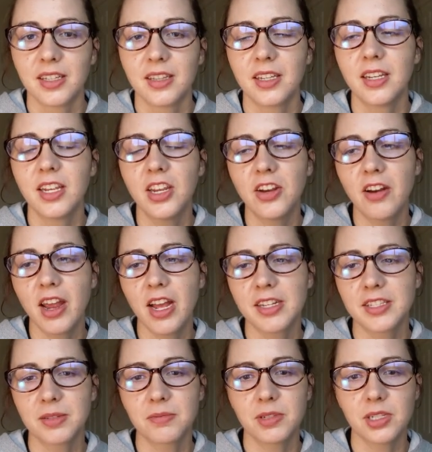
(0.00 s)
Then here I
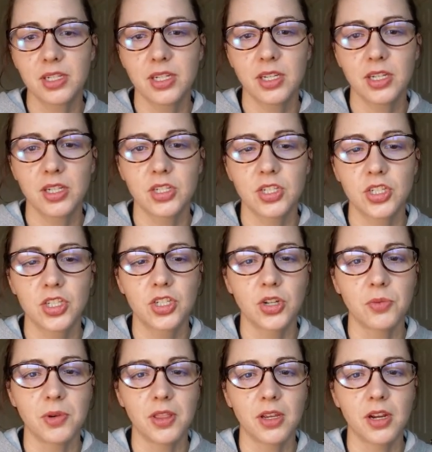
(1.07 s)
asked them to
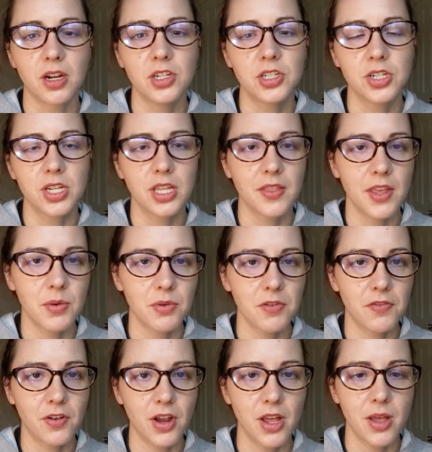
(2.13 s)
show me the country that they were
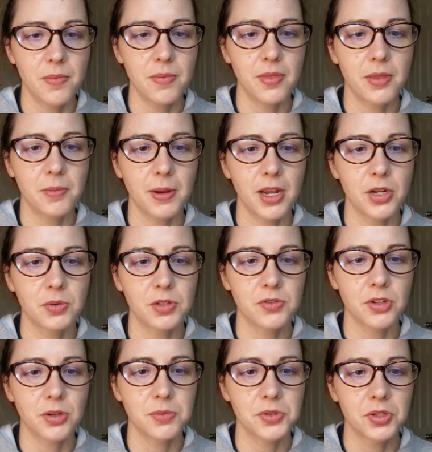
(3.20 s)
from, the band was
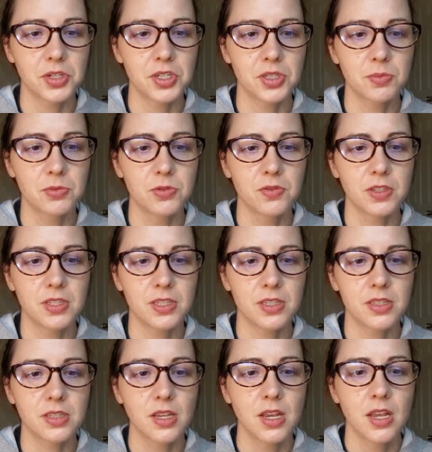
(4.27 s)
from, so they just moved
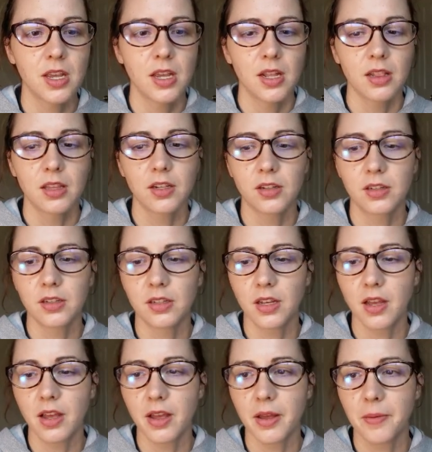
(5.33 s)
this little,
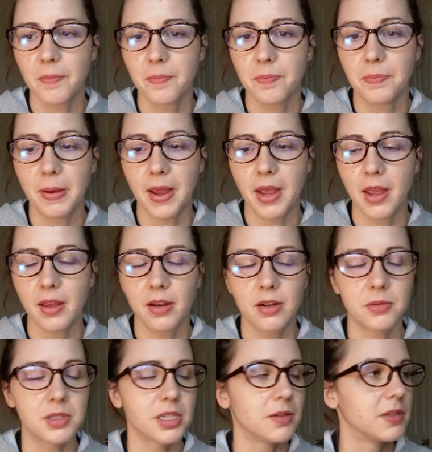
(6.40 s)

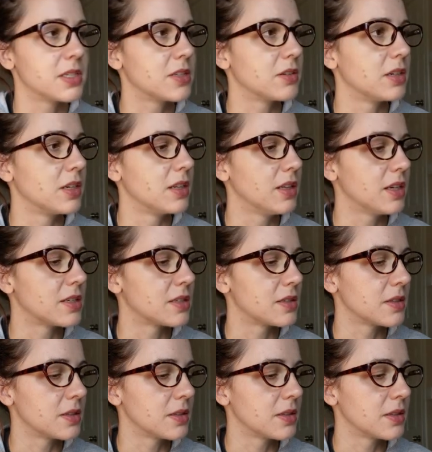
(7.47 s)
¿cómo se llama esto en inglés?